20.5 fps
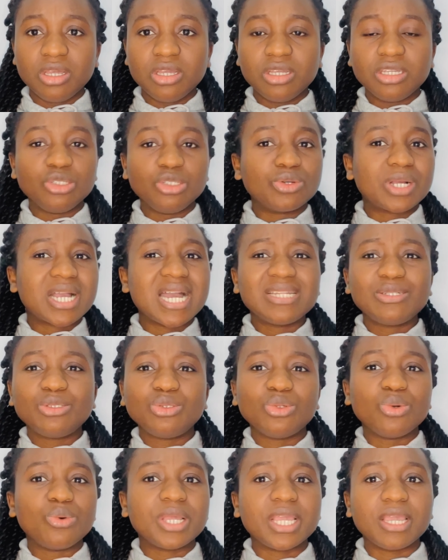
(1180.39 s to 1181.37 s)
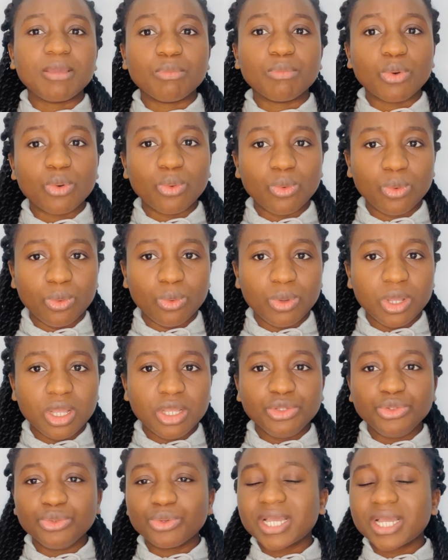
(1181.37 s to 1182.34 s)
you can't know him all
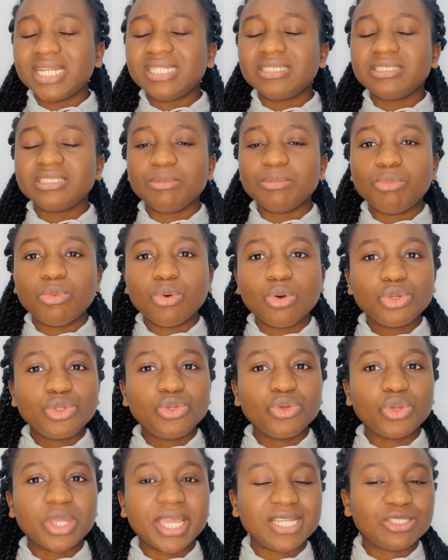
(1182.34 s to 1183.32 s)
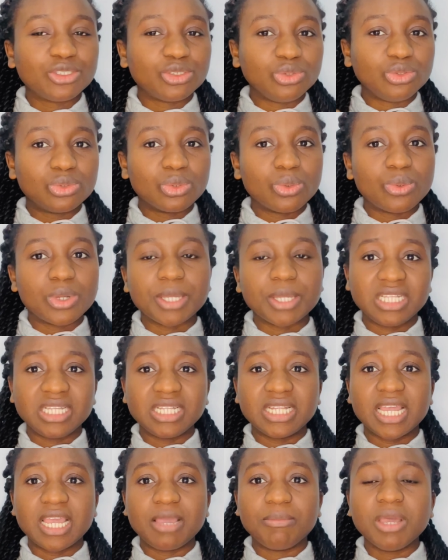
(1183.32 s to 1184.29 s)
you can the more you get to know him in
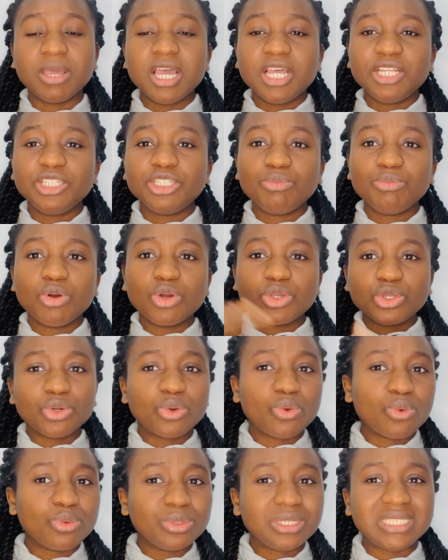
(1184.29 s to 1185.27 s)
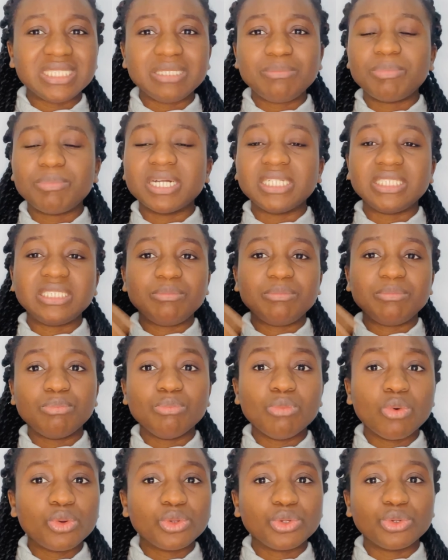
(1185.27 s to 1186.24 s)
him the more you go deeper the
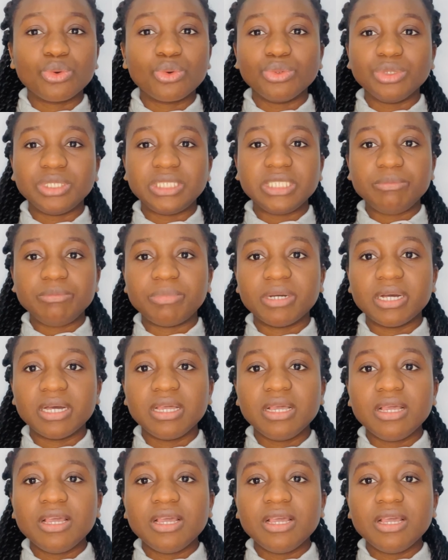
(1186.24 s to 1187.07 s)
more you go deeper